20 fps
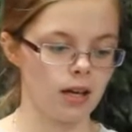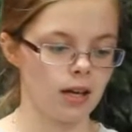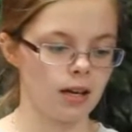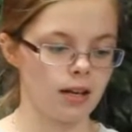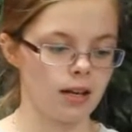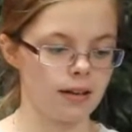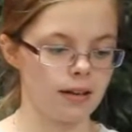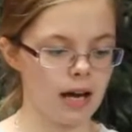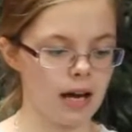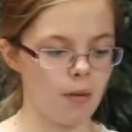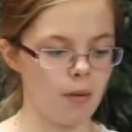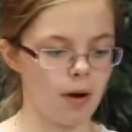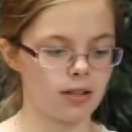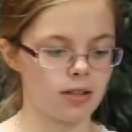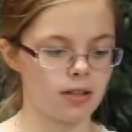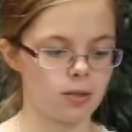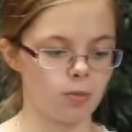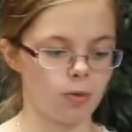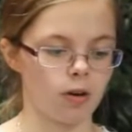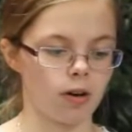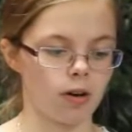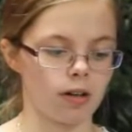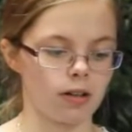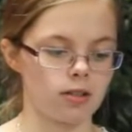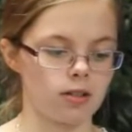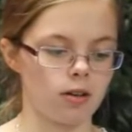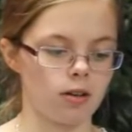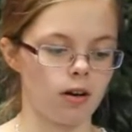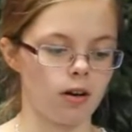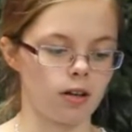Now on to
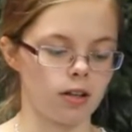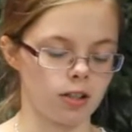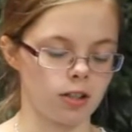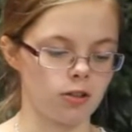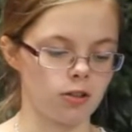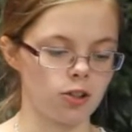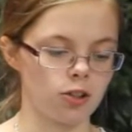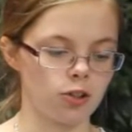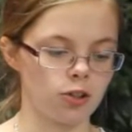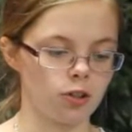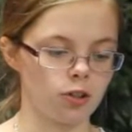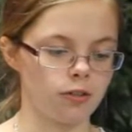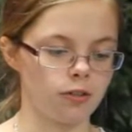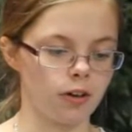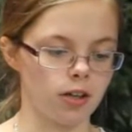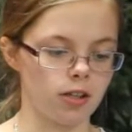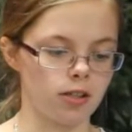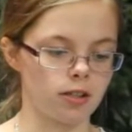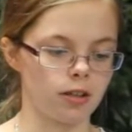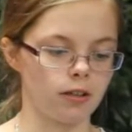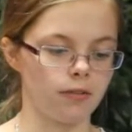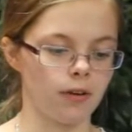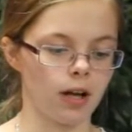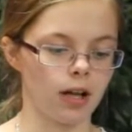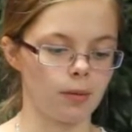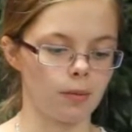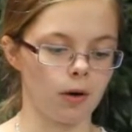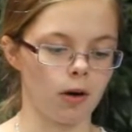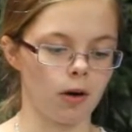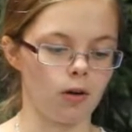sports. Our girls junior varsity
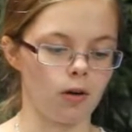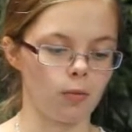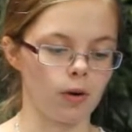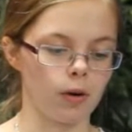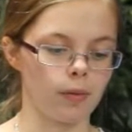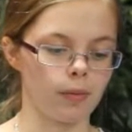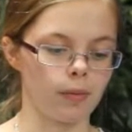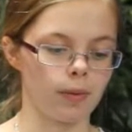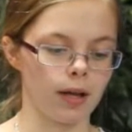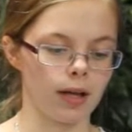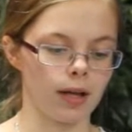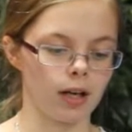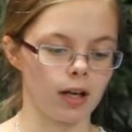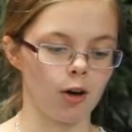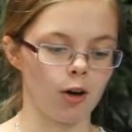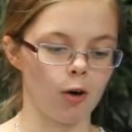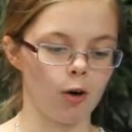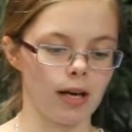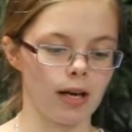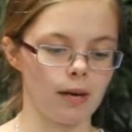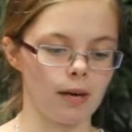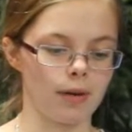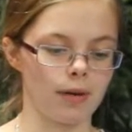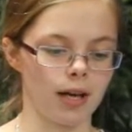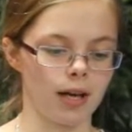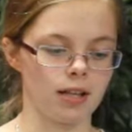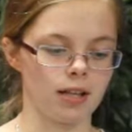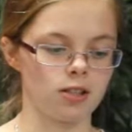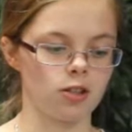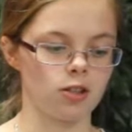volleyball will be playing a home game
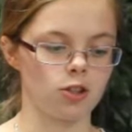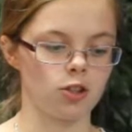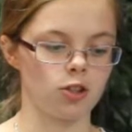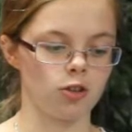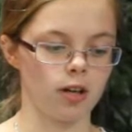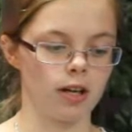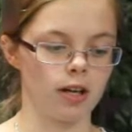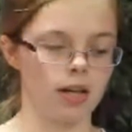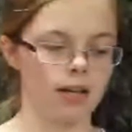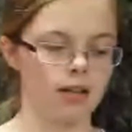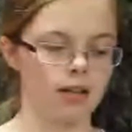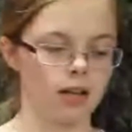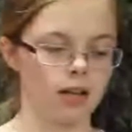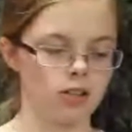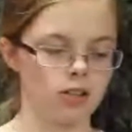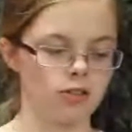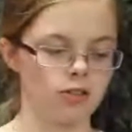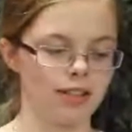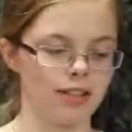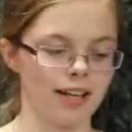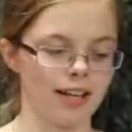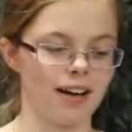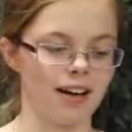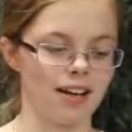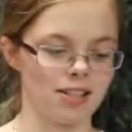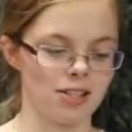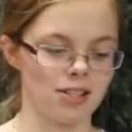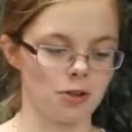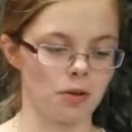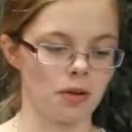against Detroit Country Day
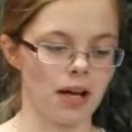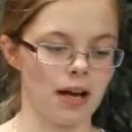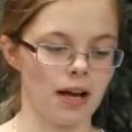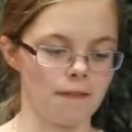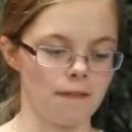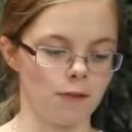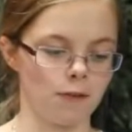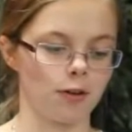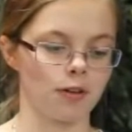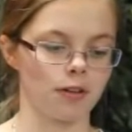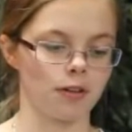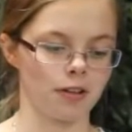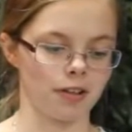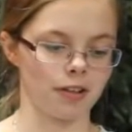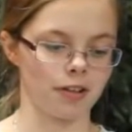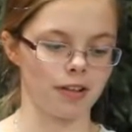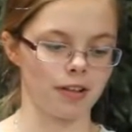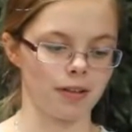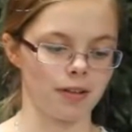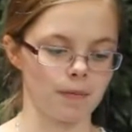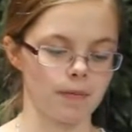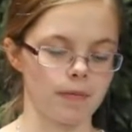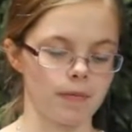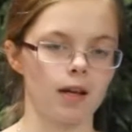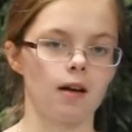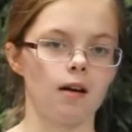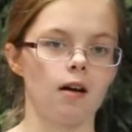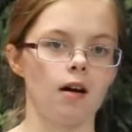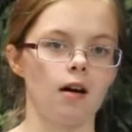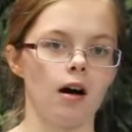High School at 4:30.
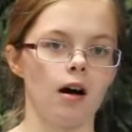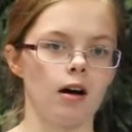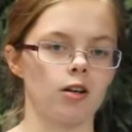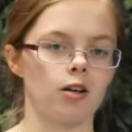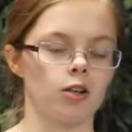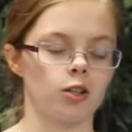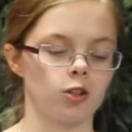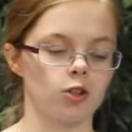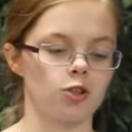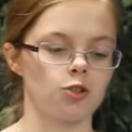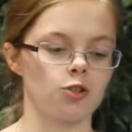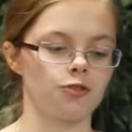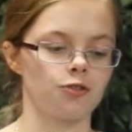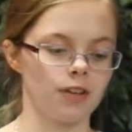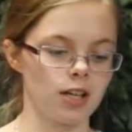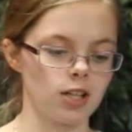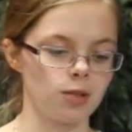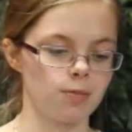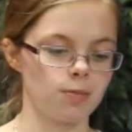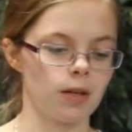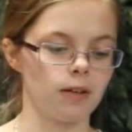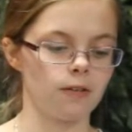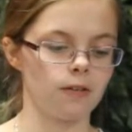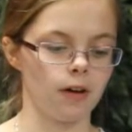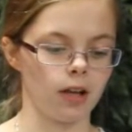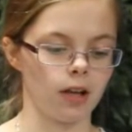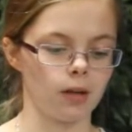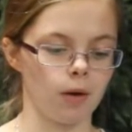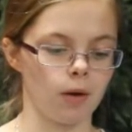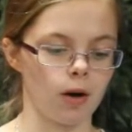Our girls freshman
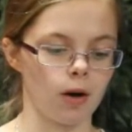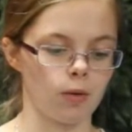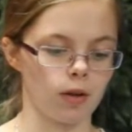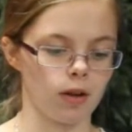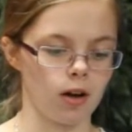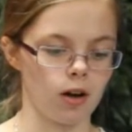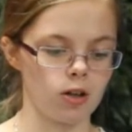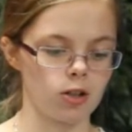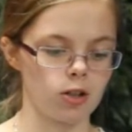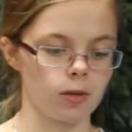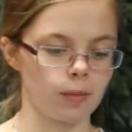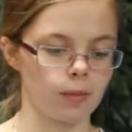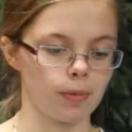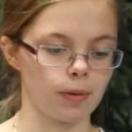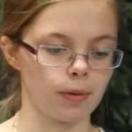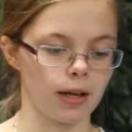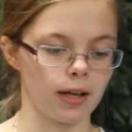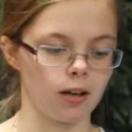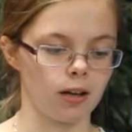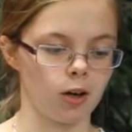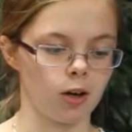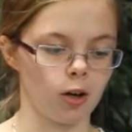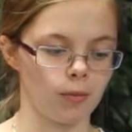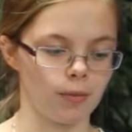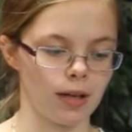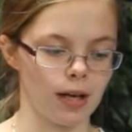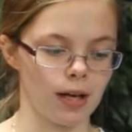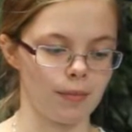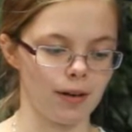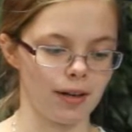volleyball will also be playing a
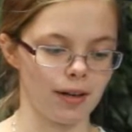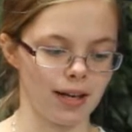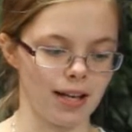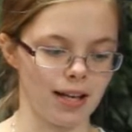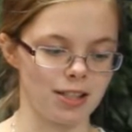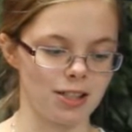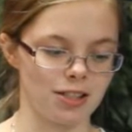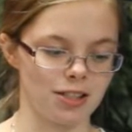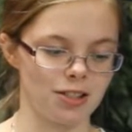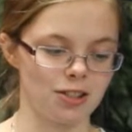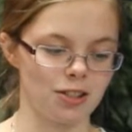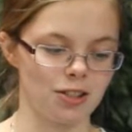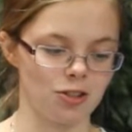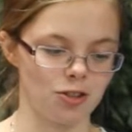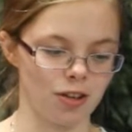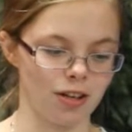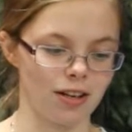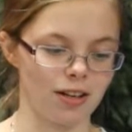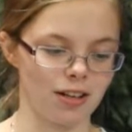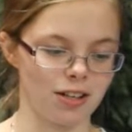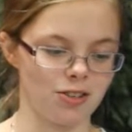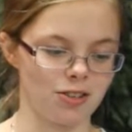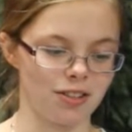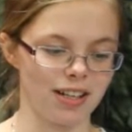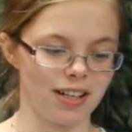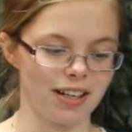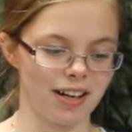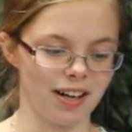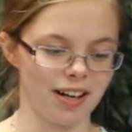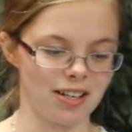home game against Detroit Country
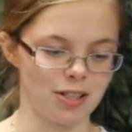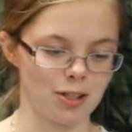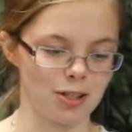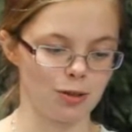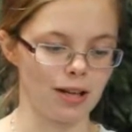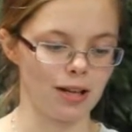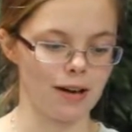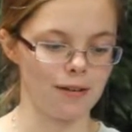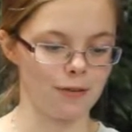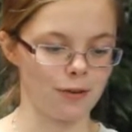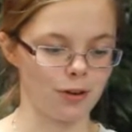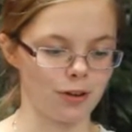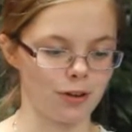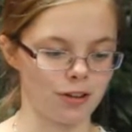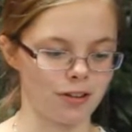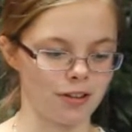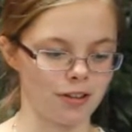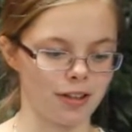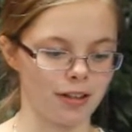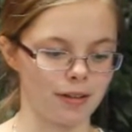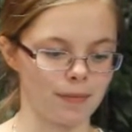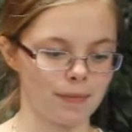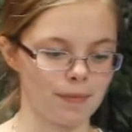Day High School at 4:30.